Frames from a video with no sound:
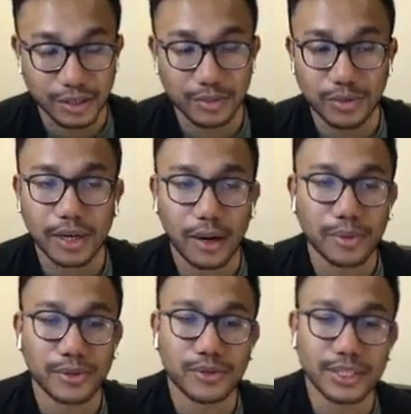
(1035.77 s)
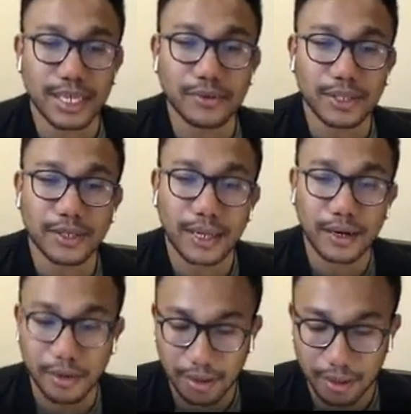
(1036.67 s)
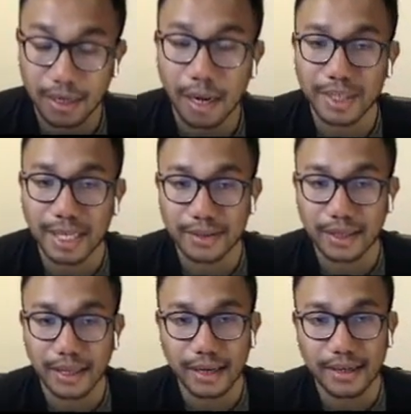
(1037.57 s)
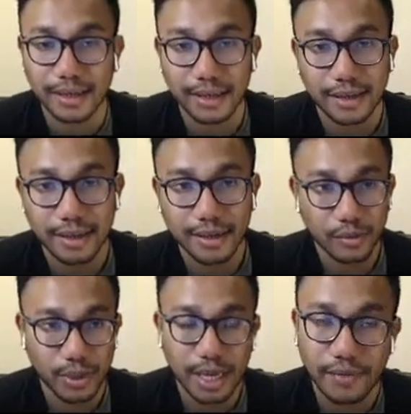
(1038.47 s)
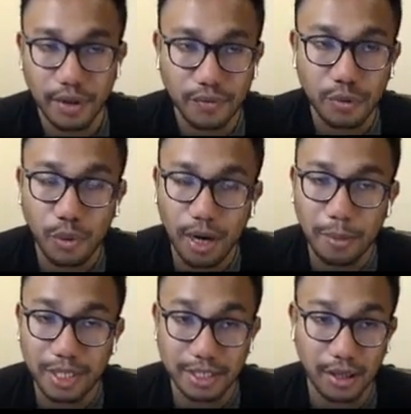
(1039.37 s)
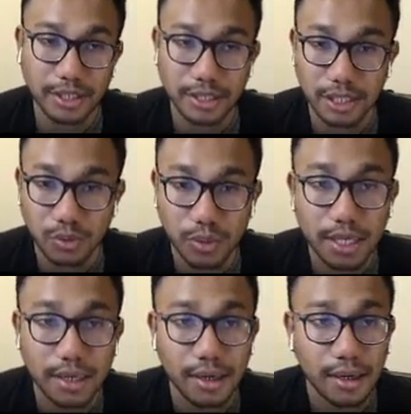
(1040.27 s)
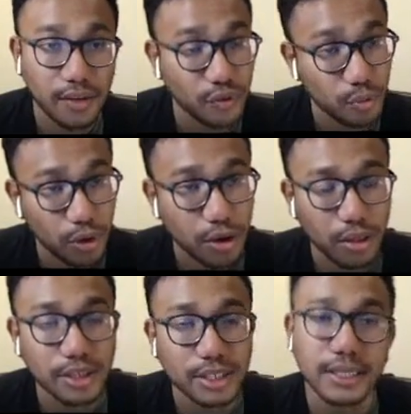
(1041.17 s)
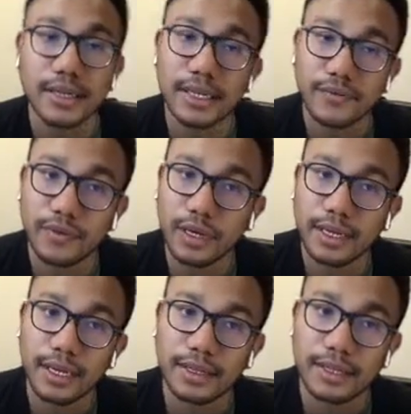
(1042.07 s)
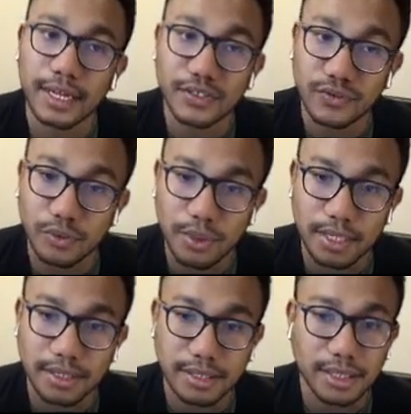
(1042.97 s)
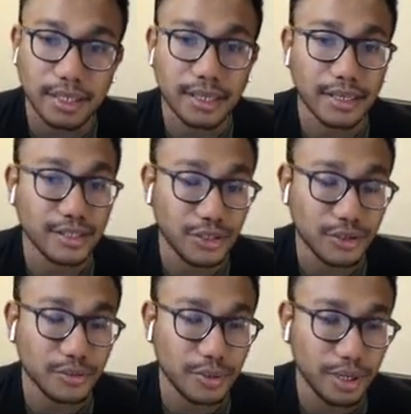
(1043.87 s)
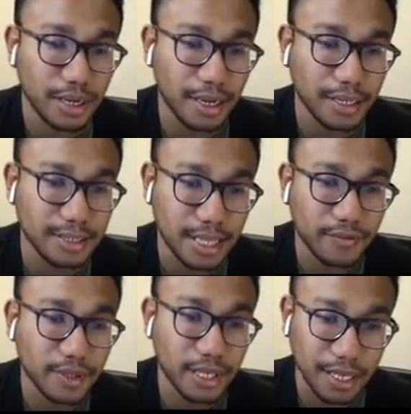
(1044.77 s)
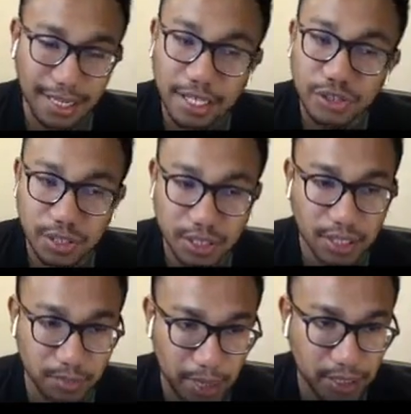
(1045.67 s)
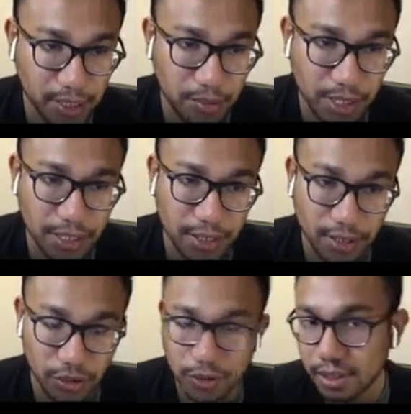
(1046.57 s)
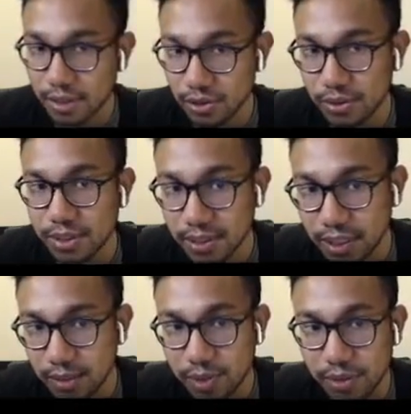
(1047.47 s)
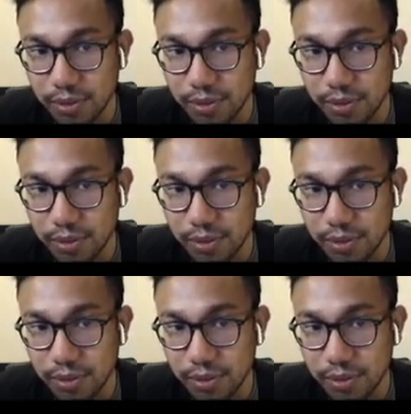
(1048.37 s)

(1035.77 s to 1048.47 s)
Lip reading: great opportunities out there that are coming down the line. We have a few more companies launching this week, a few more launching in the next few weeks. So it's definitely an interesting space to be in during this time period.